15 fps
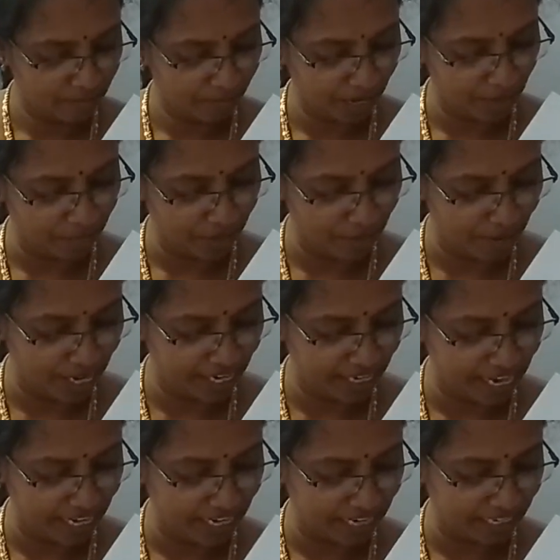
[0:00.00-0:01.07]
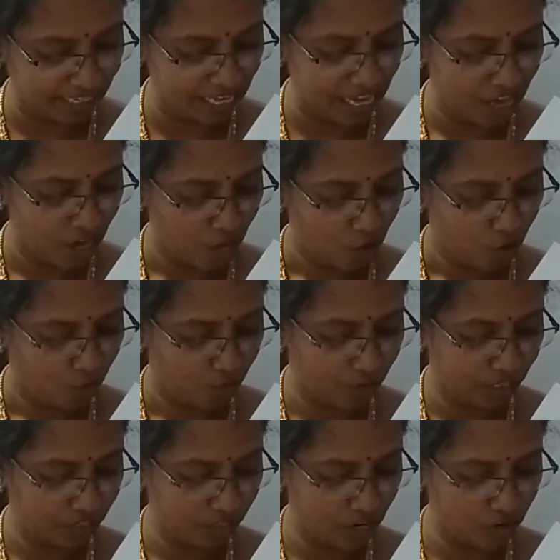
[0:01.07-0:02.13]
time, remaining area, see,
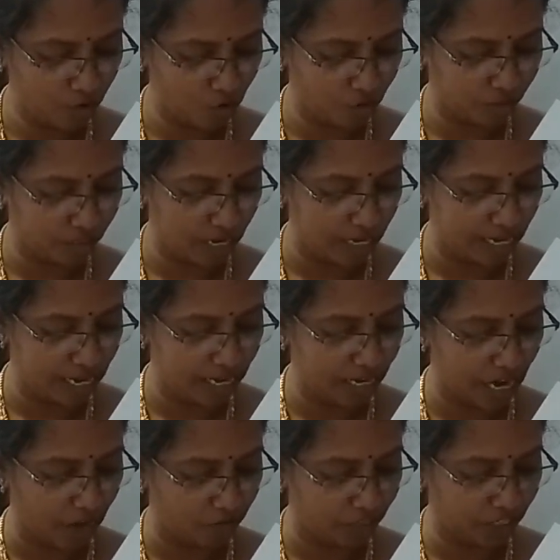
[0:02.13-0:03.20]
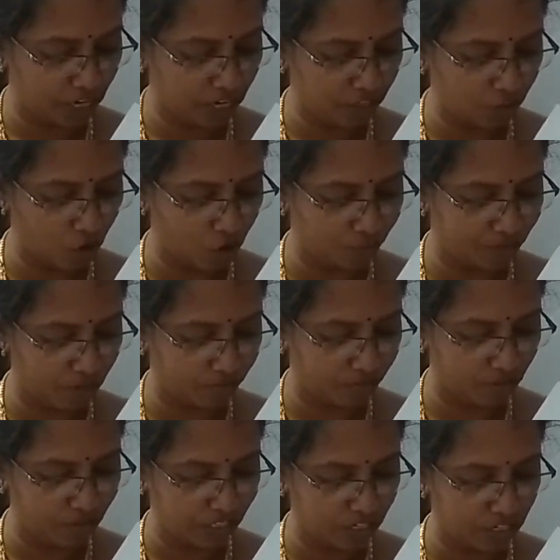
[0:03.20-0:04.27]
western coastal area, western slopes of
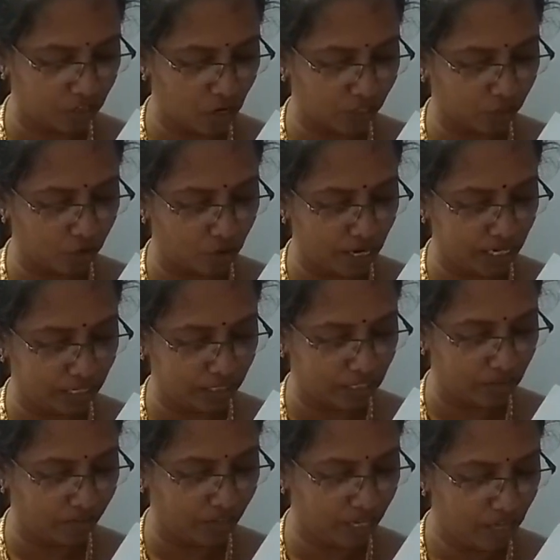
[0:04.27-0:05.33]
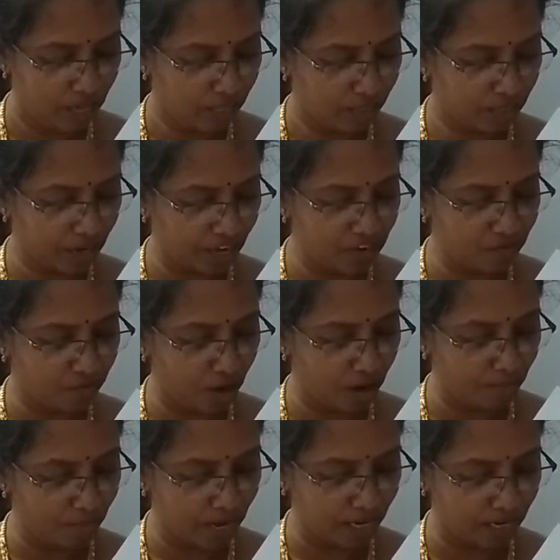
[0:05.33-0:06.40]
the Western Ghats only receiving the
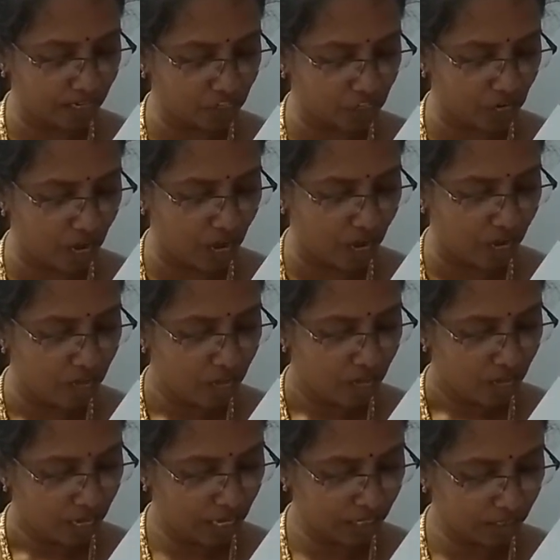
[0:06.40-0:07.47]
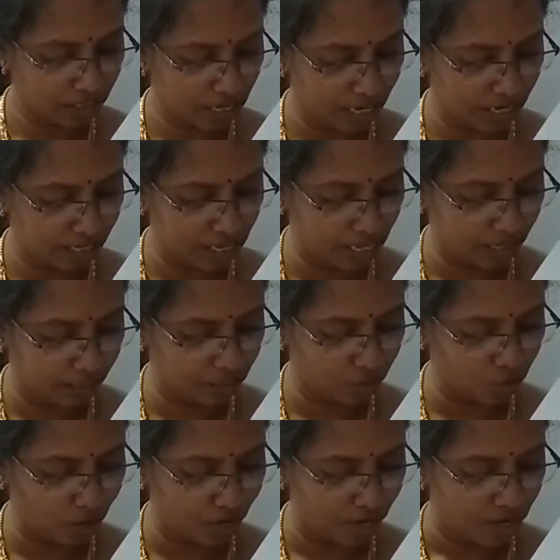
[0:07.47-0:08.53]
rainfall. Maharashtra, yes, here
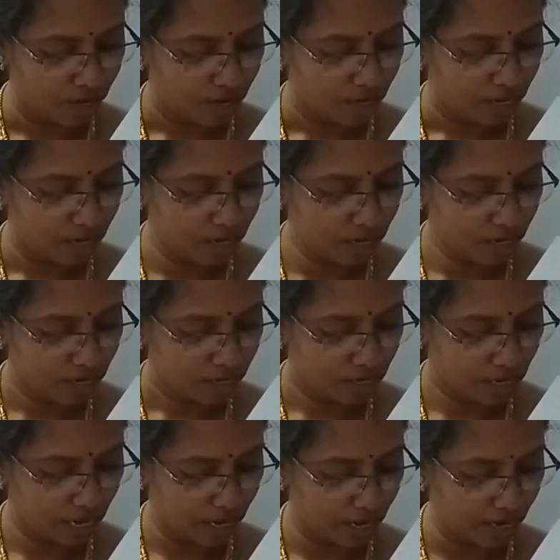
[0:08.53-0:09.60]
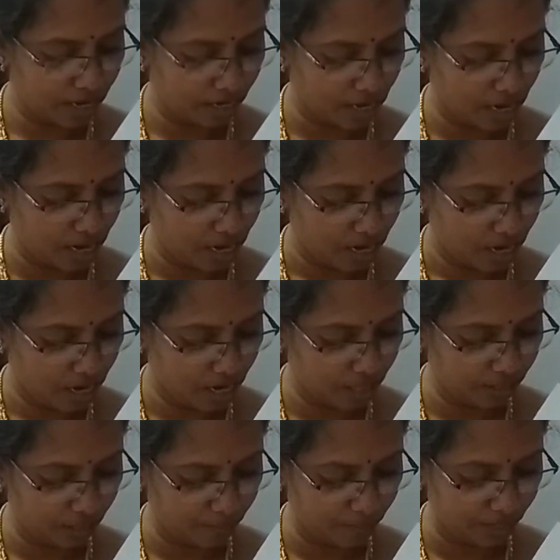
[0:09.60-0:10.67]
this one, Karnataka,
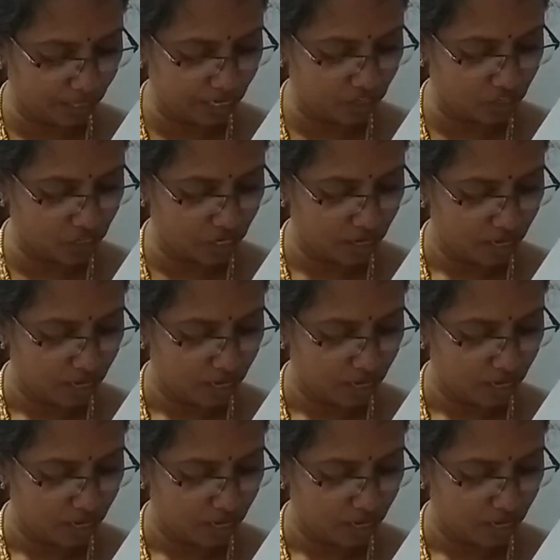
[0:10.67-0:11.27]
Andhra Pradesh,